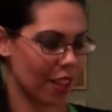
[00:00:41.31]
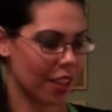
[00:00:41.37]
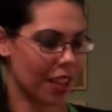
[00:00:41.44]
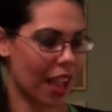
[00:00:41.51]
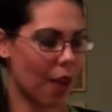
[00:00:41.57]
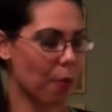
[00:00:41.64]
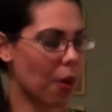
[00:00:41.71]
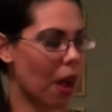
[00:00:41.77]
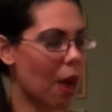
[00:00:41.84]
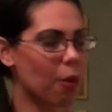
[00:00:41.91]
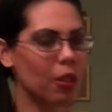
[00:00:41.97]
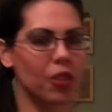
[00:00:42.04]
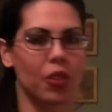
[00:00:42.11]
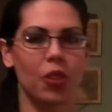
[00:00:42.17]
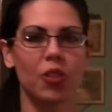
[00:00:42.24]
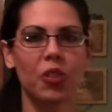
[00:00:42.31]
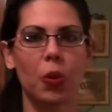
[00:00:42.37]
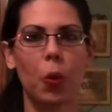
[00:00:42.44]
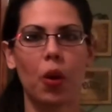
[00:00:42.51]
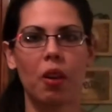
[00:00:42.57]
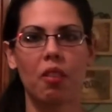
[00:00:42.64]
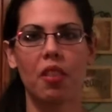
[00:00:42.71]
Yeah, but I was using
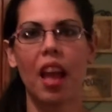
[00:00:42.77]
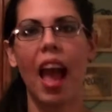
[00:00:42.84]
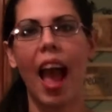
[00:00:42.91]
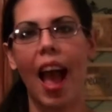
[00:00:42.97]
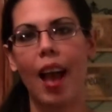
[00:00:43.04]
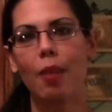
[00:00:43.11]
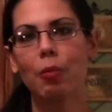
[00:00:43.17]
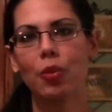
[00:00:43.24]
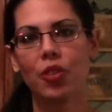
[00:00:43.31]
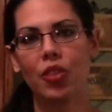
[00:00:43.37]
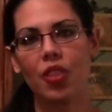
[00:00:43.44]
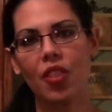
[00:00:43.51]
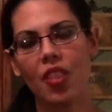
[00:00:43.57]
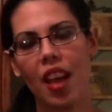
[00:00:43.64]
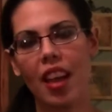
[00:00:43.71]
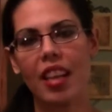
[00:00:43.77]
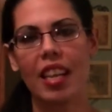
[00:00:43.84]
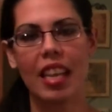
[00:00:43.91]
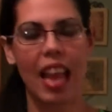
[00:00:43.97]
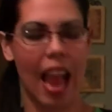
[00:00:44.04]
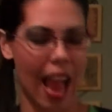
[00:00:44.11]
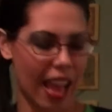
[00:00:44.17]
one of the apps that he
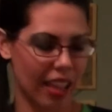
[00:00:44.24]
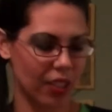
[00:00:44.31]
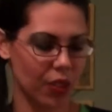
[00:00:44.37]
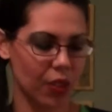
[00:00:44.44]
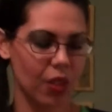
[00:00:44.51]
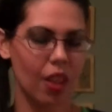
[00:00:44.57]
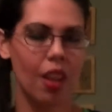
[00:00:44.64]
has